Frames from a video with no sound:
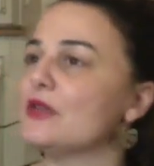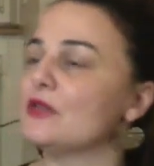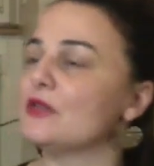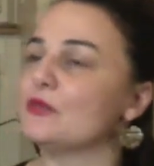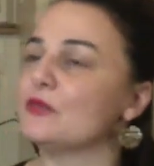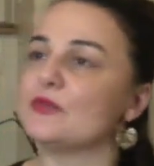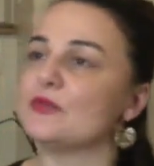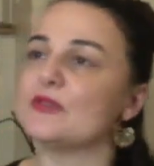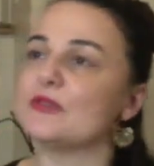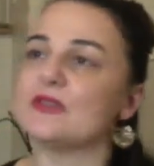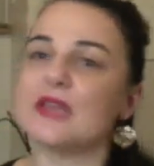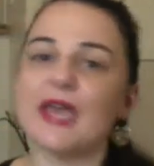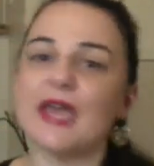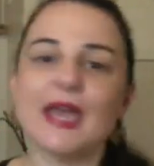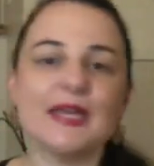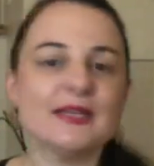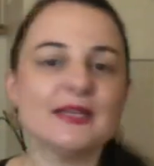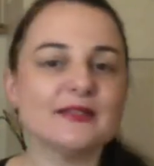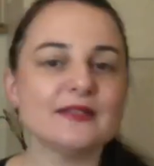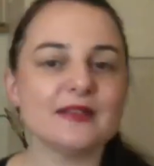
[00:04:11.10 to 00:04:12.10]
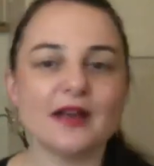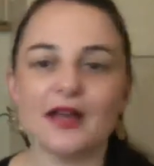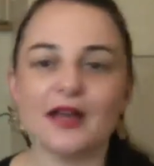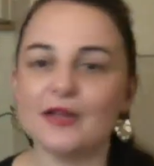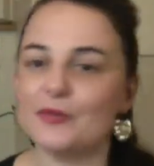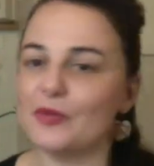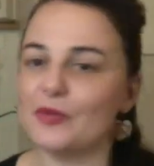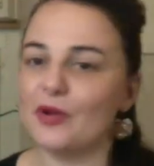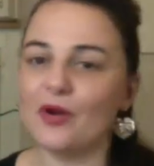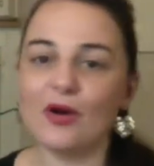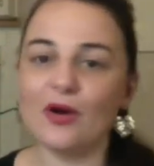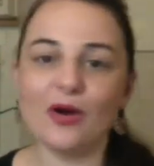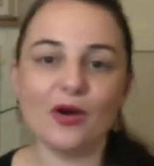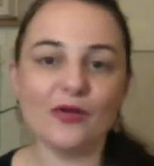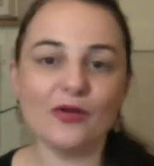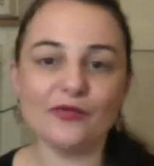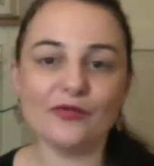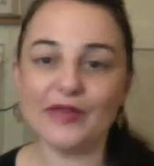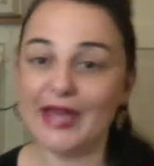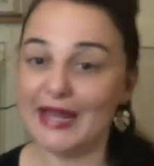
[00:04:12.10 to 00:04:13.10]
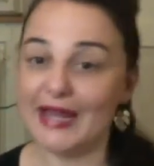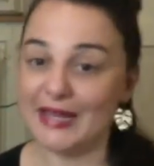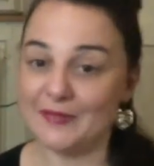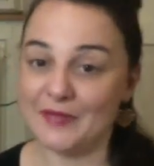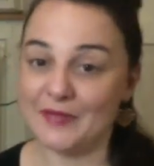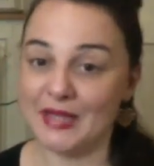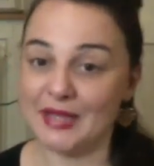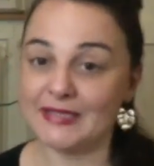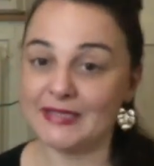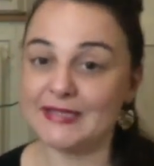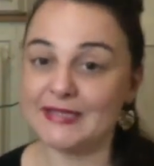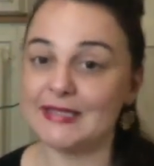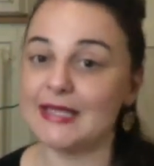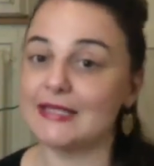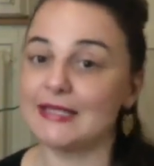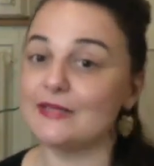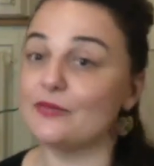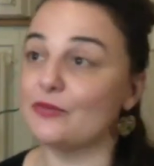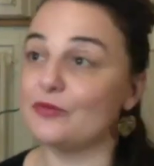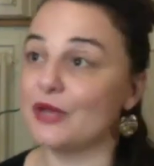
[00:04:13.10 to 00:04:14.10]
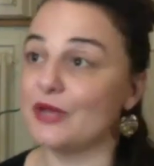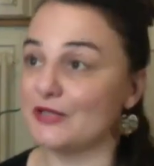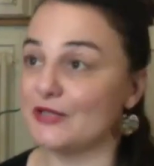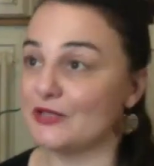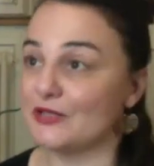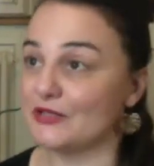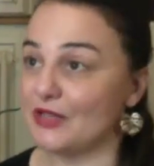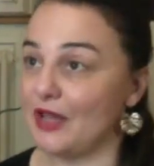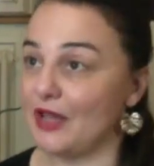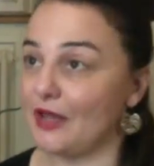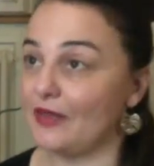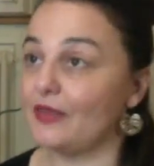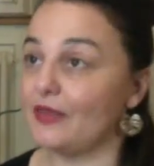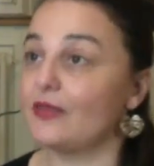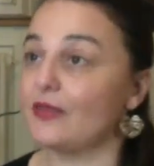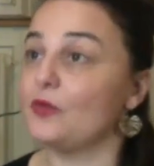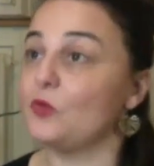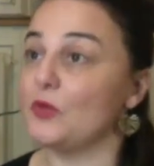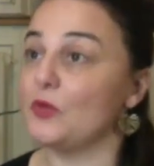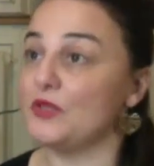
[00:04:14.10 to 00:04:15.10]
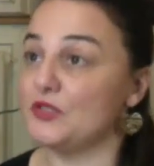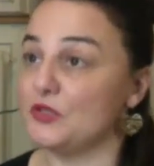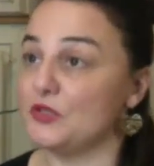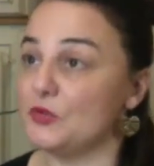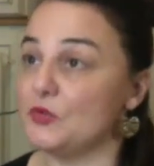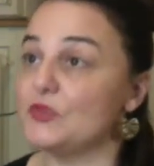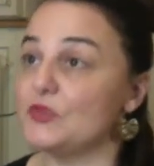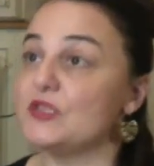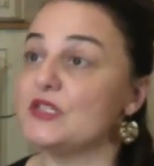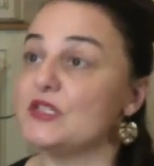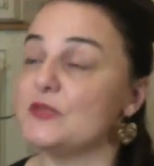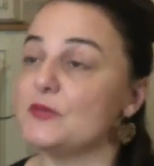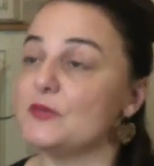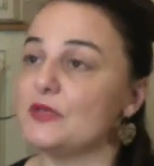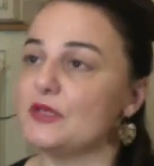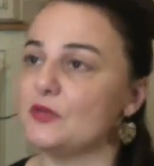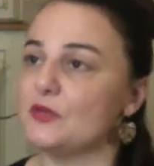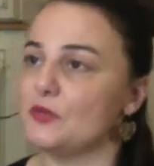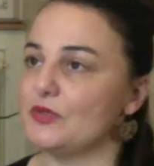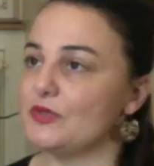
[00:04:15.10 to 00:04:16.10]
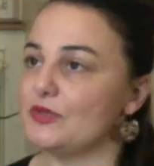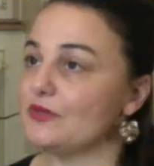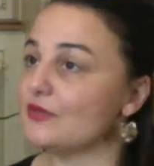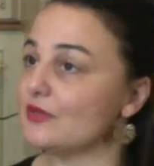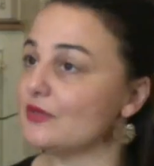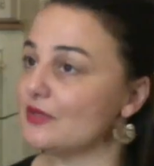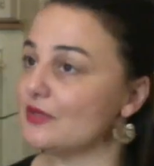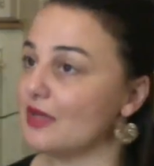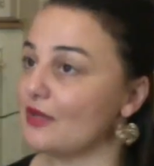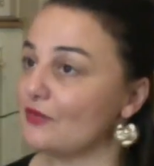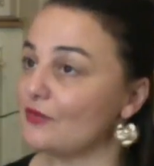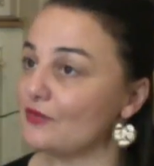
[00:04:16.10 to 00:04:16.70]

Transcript: use any type of elements that resonate with you deeply with yourself.